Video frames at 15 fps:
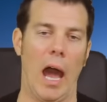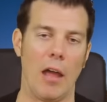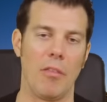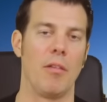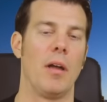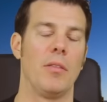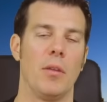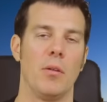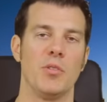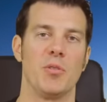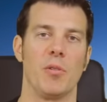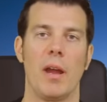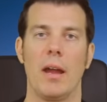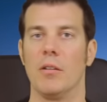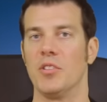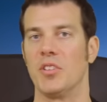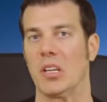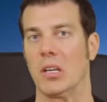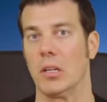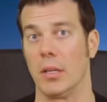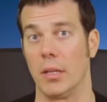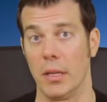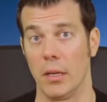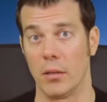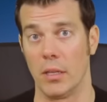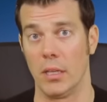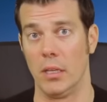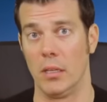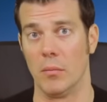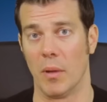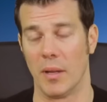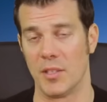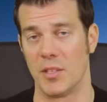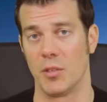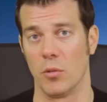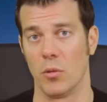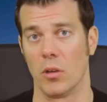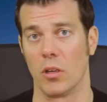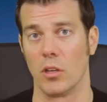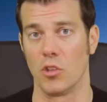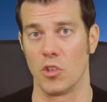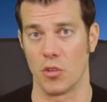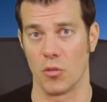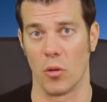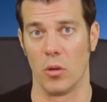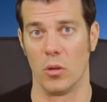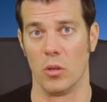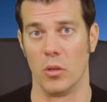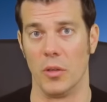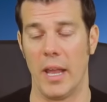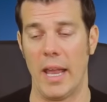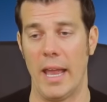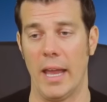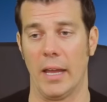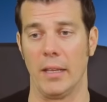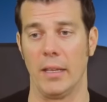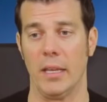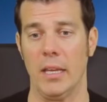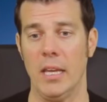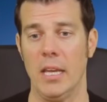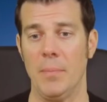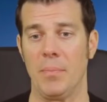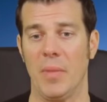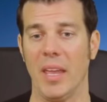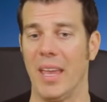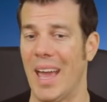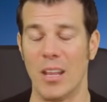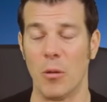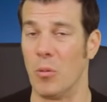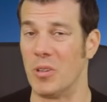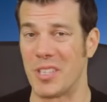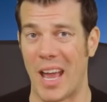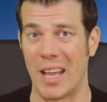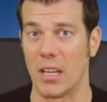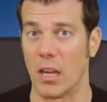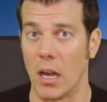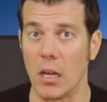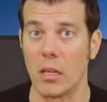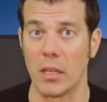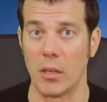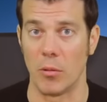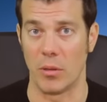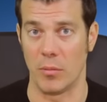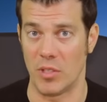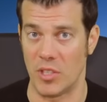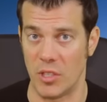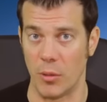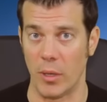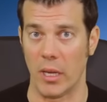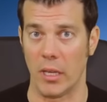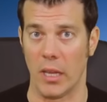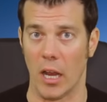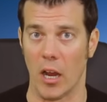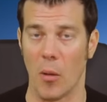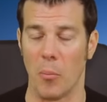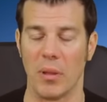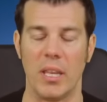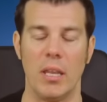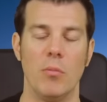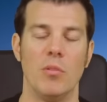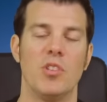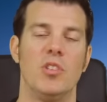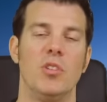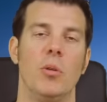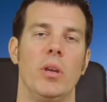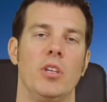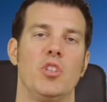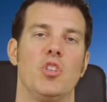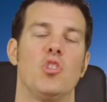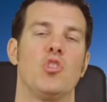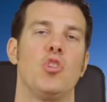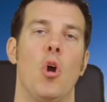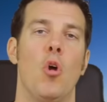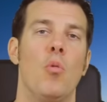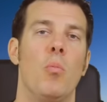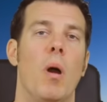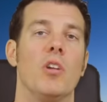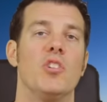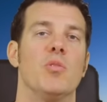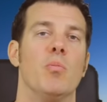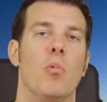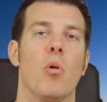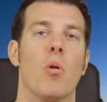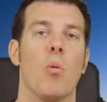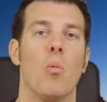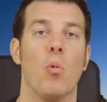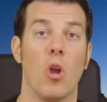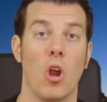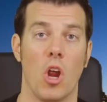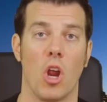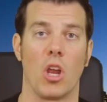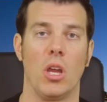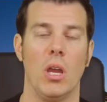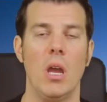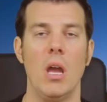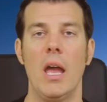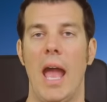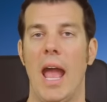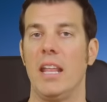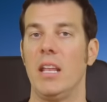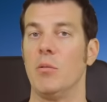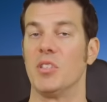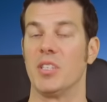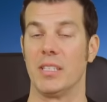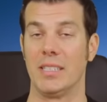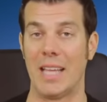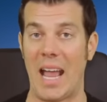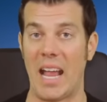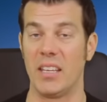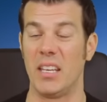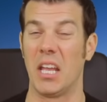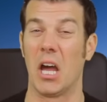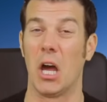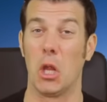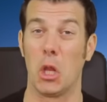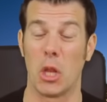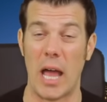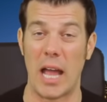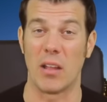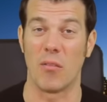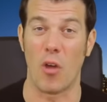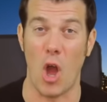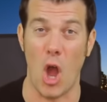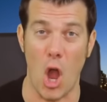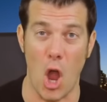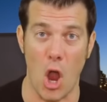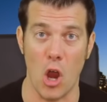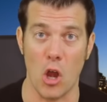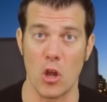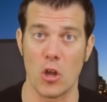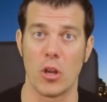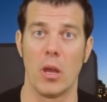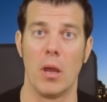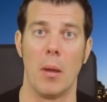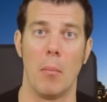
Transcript: I thought those rounds clearly Mansour controlled. And again, it was kind of ugly what he was doing in there, but he was doing so much more work and he was landing a lot of hard